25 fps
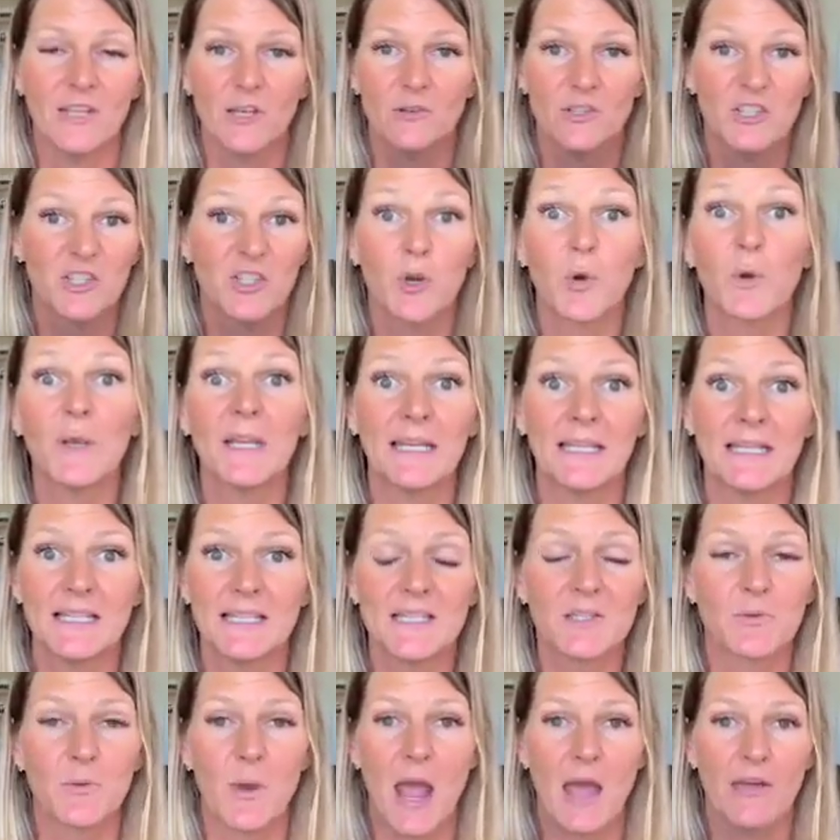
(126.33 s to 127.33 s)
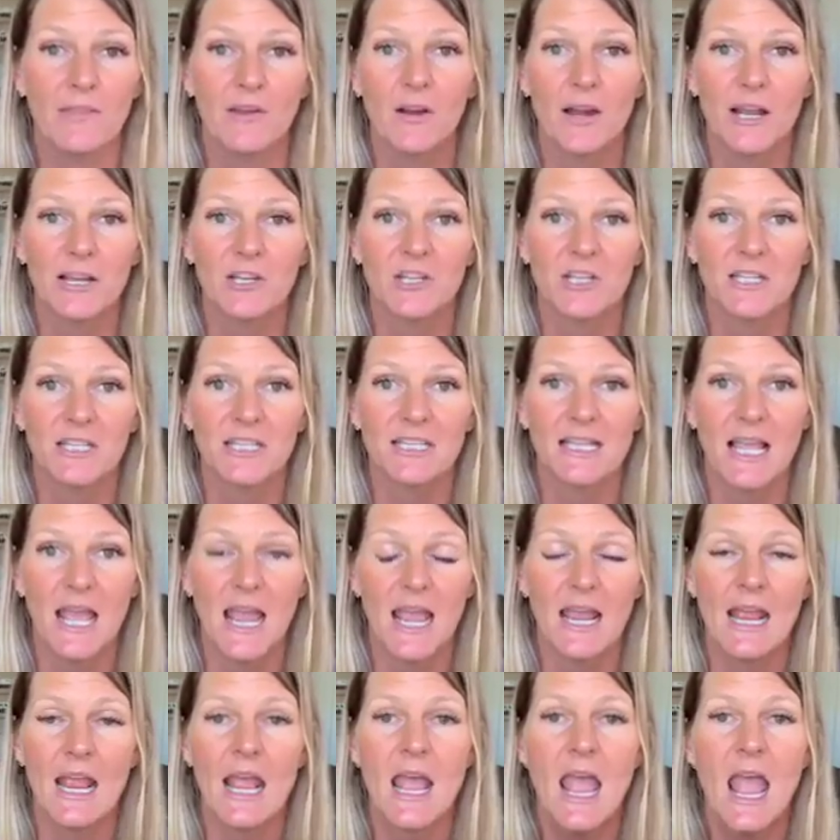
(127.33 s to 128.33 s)
screens rather, I should
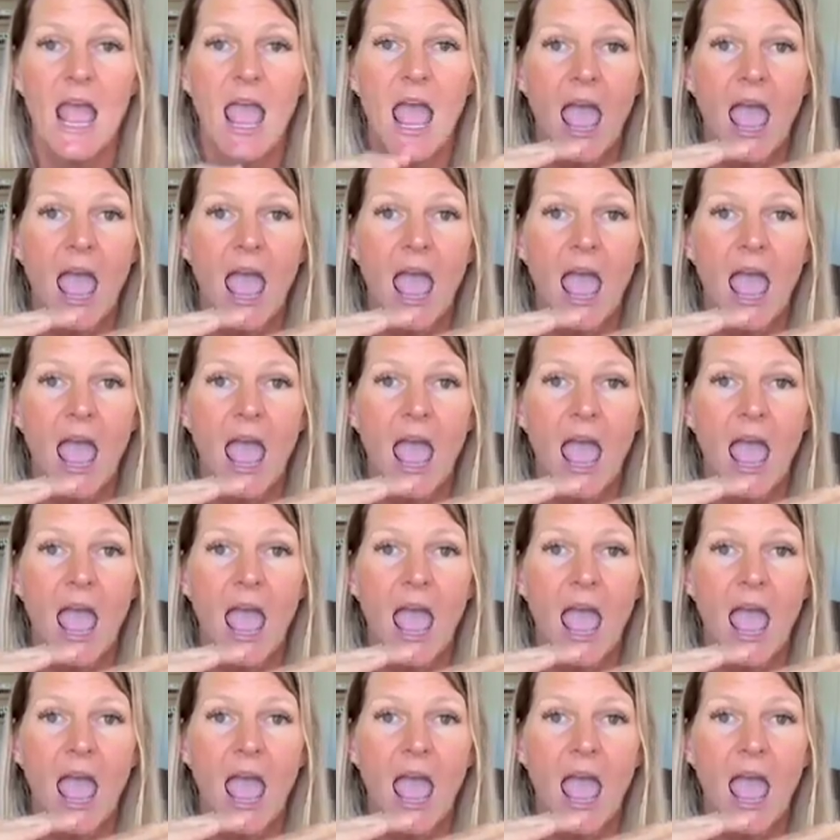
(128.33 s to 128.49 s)
say.